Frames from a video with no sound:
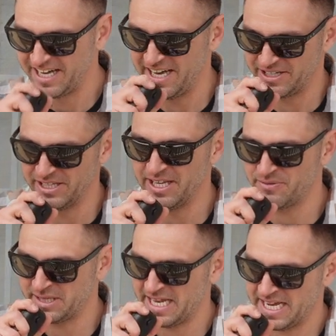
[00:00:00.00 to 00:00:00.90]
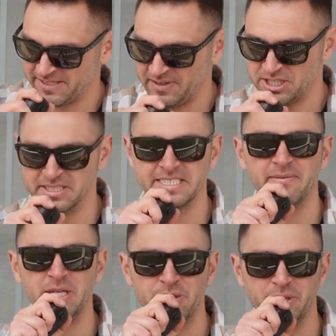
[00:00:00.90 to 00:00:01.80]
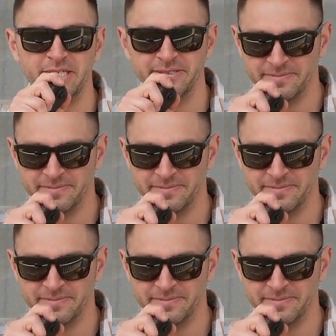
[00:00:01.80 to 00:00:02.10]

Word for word: Uh, good luck with that activation, 73 to